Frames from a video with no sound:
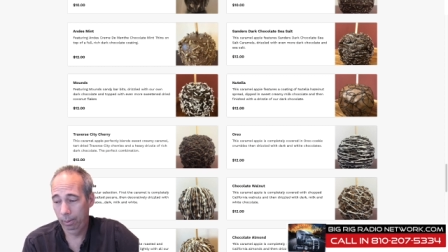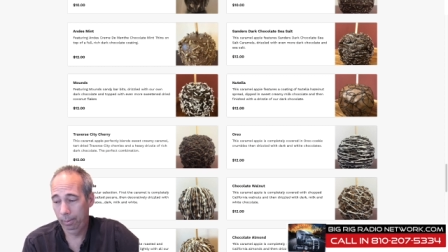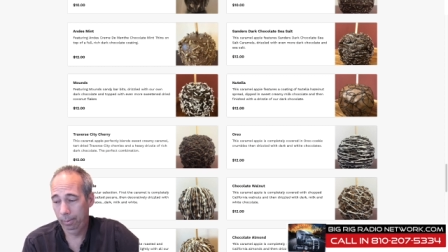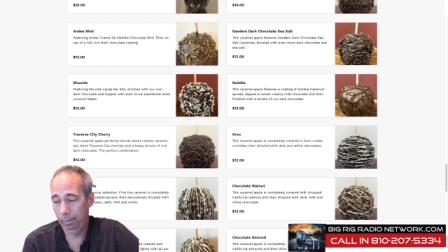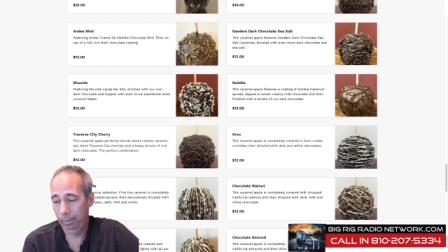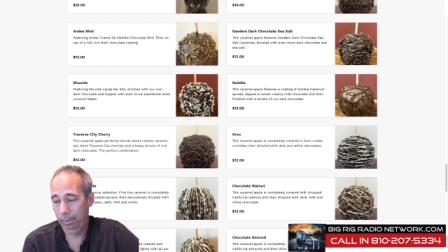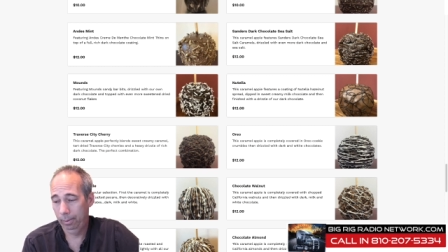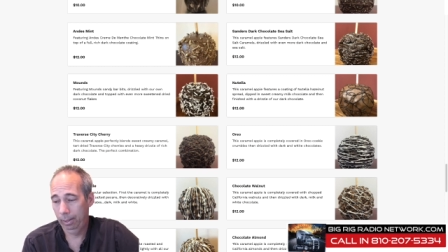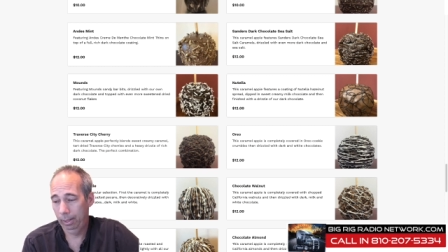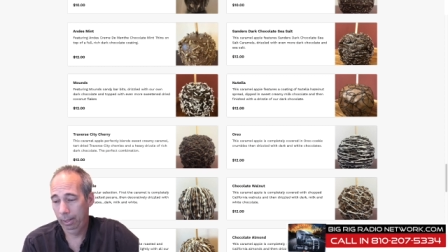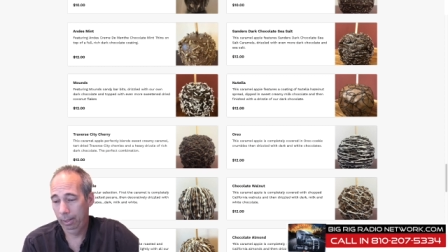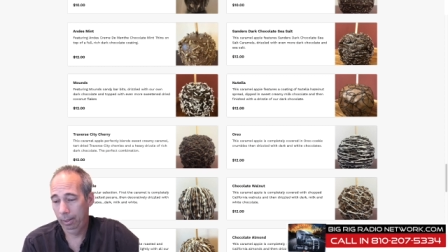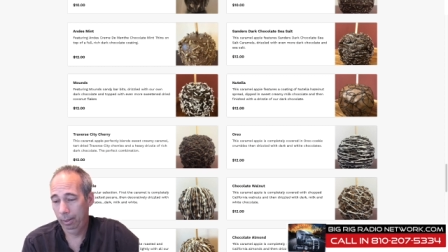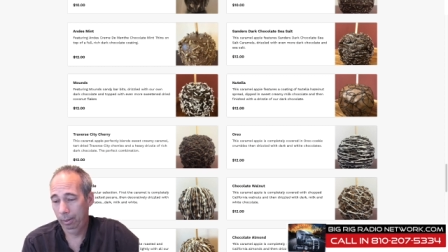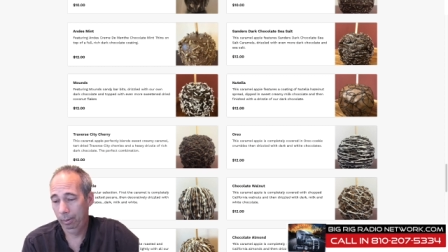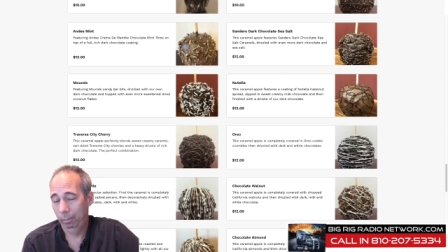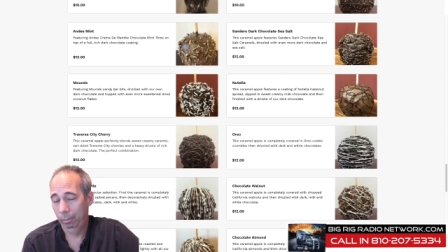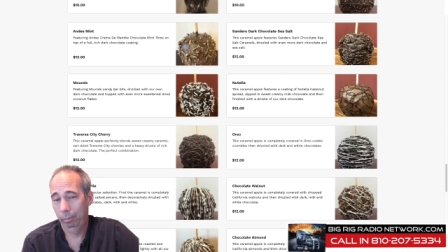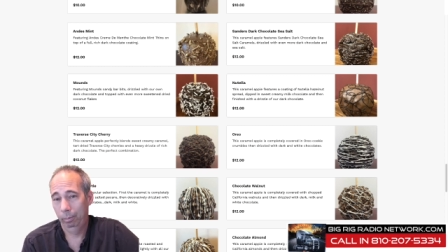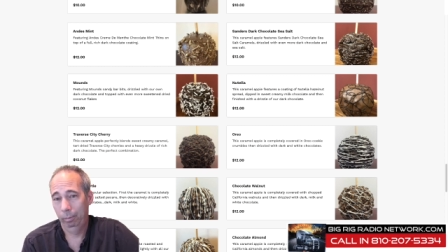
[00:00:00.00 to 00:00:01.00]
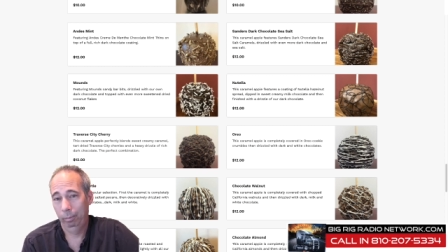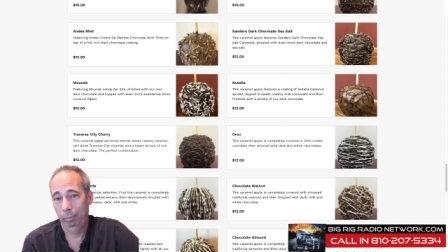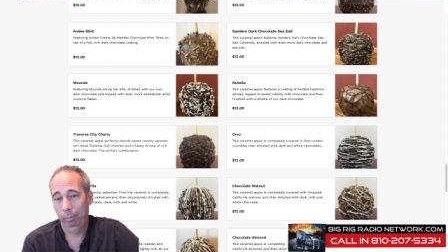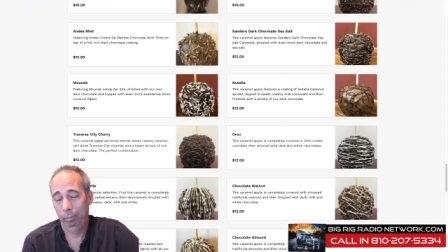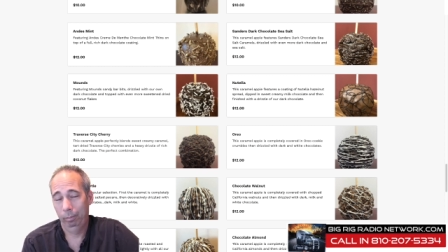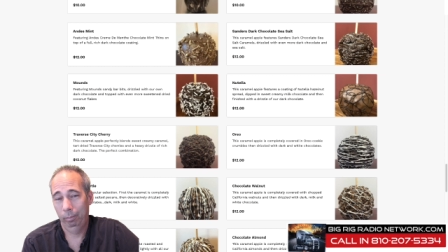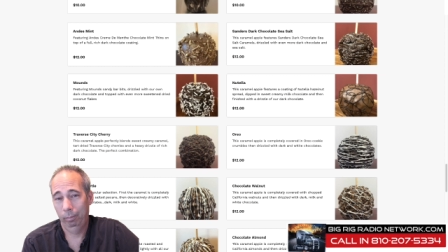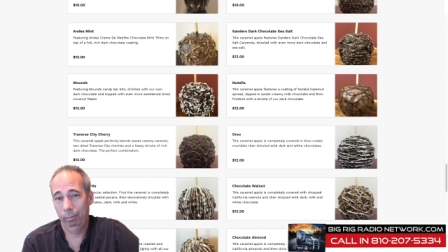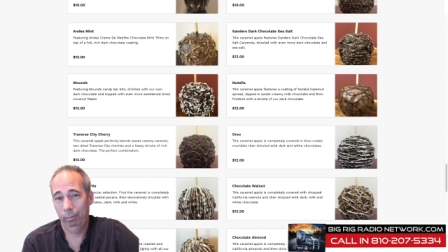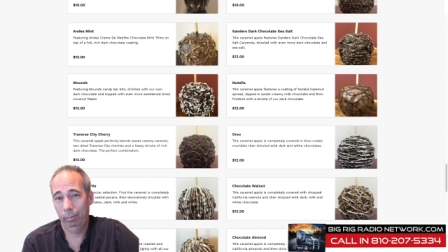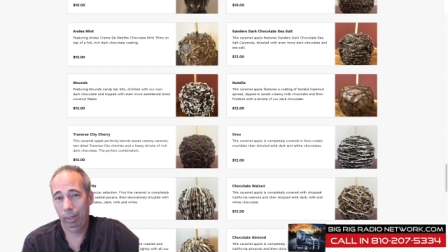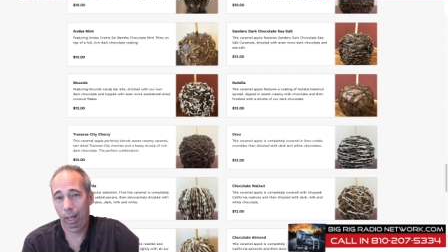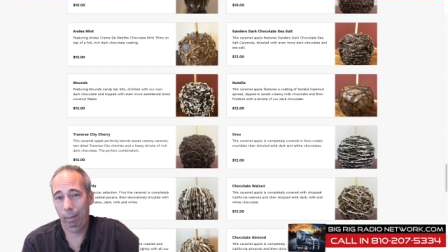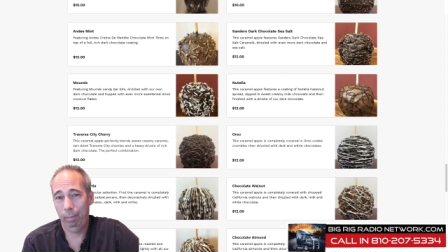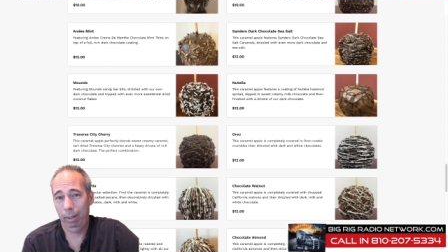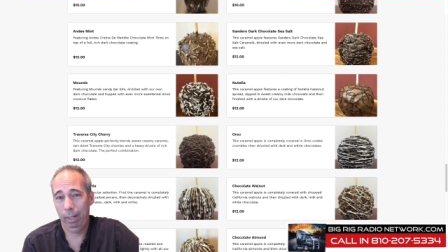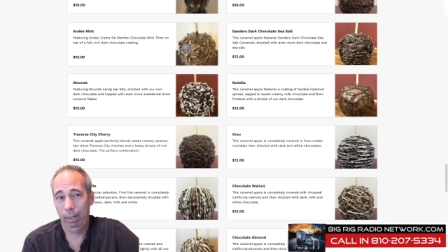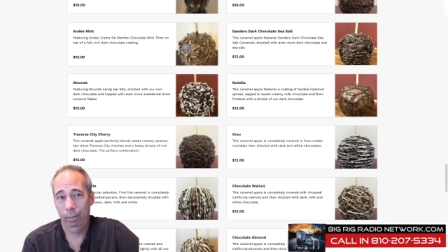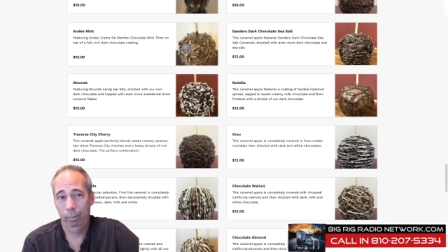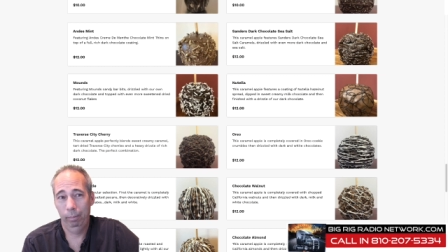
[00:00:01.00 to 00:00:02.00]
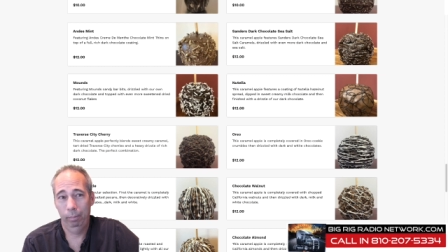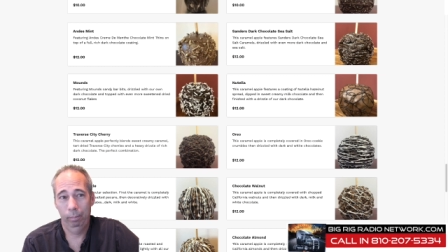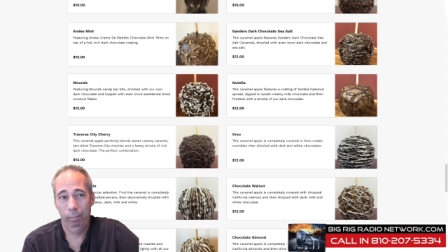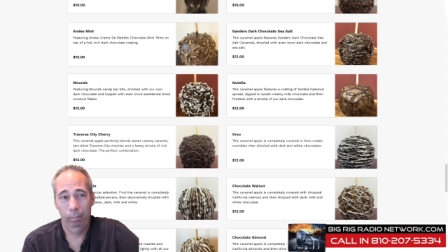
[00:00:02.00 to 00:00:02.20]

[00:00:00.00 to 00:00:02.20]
Right. I mean,